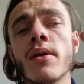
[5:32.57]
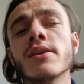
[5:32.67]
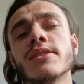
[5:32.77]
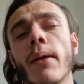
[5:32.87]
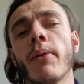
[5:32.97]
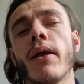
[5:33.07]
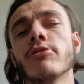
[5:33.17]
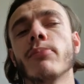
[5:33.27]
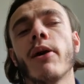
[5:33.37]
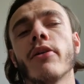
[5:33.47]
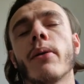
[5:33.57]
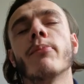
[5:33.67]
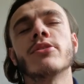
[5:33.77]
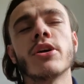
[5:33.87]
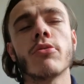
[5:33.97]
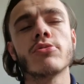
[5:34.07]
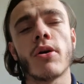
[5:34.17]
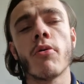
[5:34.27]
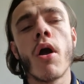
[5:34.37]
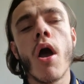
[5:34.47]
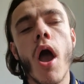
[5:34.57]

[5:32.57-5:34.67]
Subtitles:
stepping up to be our number 2. So